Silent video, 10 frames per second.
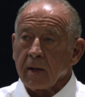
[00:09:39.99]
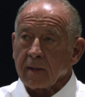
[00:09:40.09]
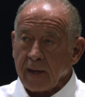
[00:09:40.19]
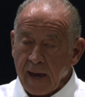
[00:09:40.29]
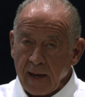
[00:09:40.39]

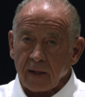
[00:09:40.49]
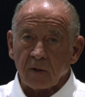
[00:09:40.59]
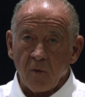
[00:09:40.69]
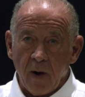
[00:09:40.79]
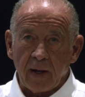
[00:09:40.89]
can't
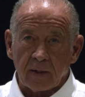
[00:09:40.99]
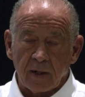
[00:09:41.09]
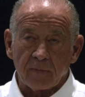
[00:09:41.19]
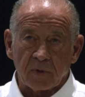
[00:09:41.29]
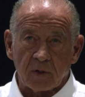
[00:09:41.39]
quite
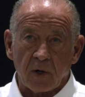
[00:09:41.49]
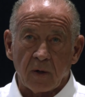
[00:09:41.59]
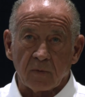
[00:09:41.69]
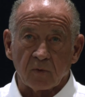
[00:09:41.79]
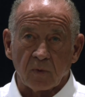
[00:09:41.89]
come to
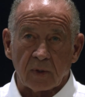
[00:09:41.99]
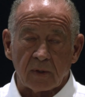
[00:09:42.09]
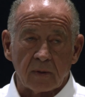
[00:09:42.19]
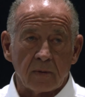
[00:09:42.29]
terms with